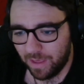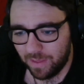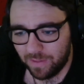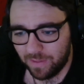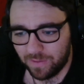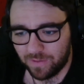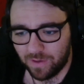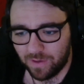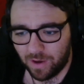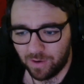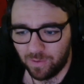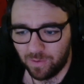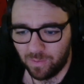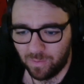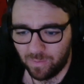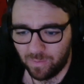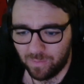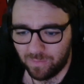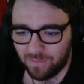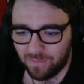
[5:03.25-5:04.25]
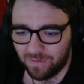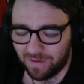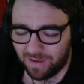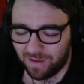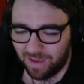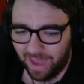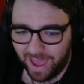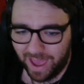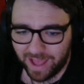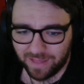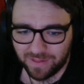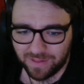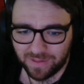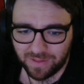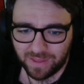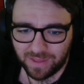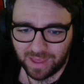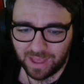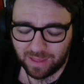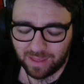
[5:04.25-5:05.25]
So yeah,
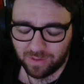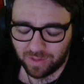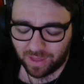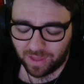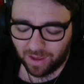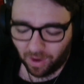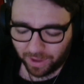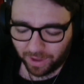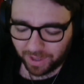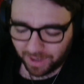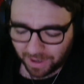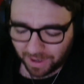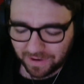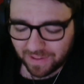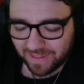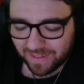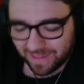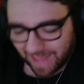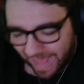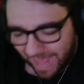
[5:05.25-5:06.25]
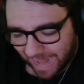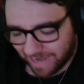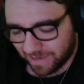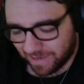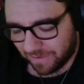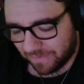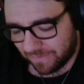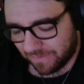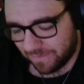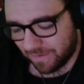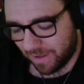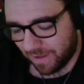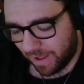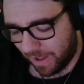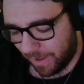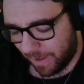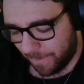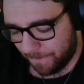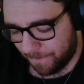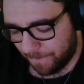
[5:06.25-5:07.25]
I can understand
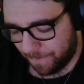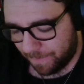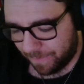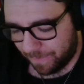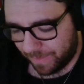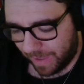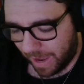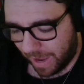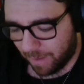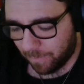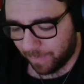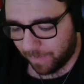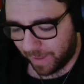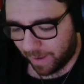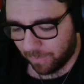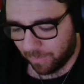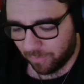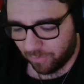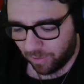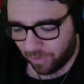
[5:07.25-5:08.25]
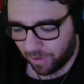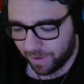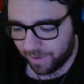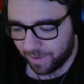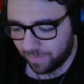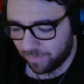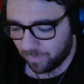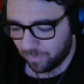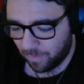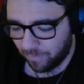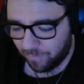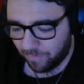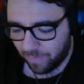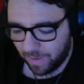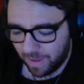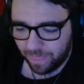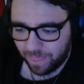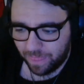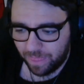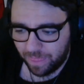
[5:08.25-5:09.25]
the outcry and sort of
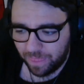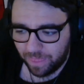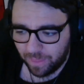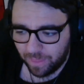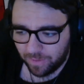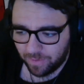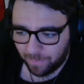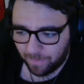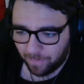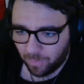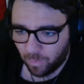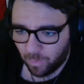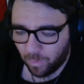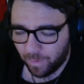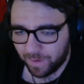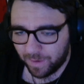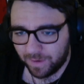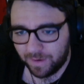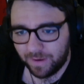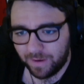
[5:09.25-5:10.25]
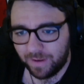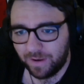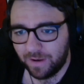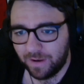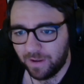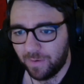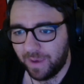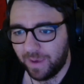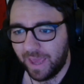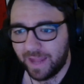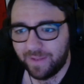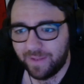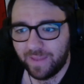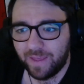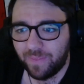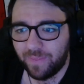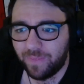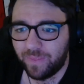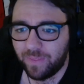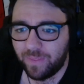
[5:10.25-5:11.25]
the support, and again,
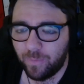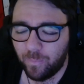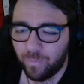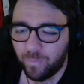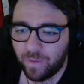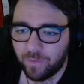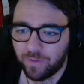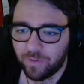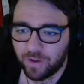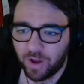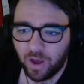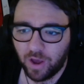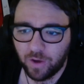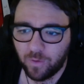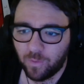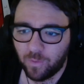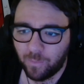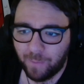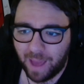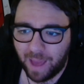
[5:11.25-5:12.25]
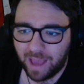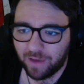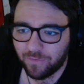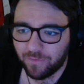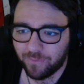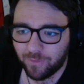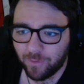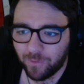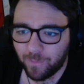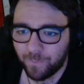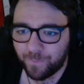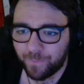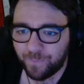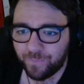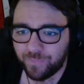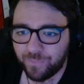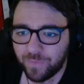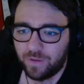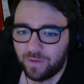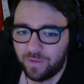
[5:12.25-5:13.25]
there was an article back from
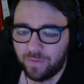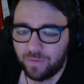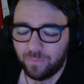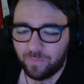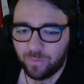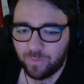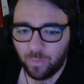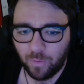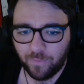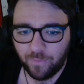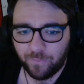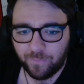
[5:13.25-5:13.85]
sort of